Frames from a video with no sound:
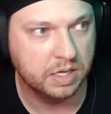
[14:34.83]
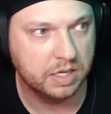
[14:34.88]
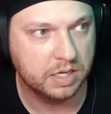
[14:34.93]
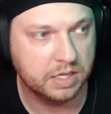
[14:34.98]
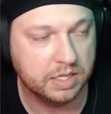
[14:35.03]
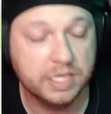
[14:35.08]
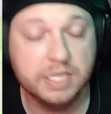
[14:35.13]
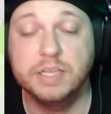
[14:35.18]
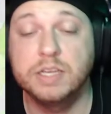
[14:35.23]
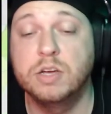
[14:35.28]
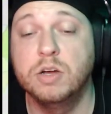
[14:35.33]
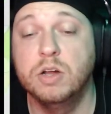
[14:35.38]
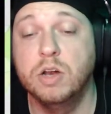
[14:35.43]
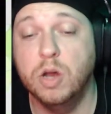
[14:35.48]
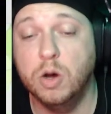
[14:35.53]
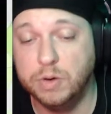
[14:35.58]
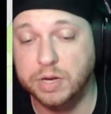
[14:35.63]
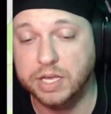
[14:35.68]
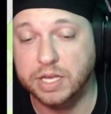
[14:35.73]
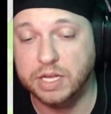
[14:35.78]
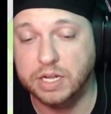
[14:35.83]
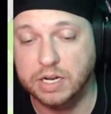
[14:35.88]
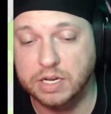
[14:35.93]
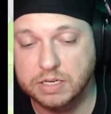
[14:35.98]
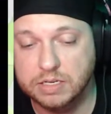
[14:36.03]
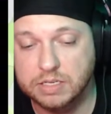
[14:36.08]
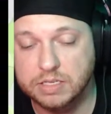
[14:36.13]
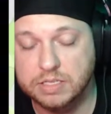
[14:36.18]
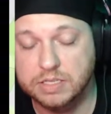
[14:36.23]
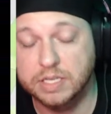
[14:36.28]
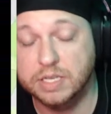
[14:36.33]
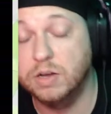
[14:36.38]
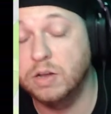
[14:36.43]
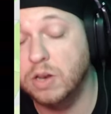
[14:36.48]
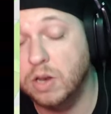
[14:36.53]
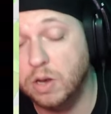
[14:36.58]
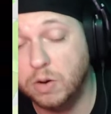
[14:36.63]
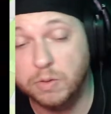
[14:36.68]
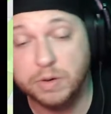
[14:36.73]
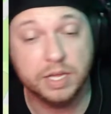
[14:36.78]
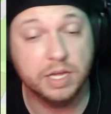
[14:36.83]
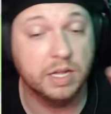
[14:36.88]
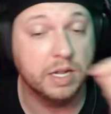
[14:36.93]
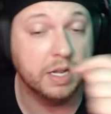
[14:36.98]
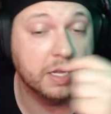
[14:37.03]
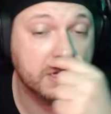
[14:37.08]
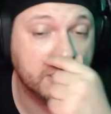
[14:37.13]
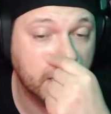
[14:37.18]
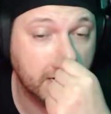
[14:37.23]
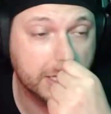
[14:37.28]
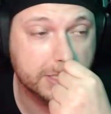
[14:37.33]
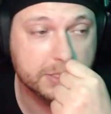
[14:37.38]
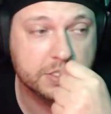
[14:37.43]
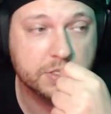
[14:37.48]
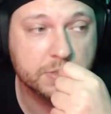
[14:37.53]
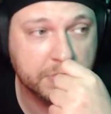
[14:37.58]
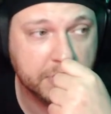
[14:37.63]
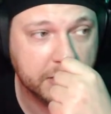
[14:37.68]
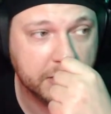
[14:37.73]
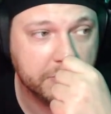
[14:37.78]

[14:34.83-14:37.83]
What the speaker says: The colonial costume,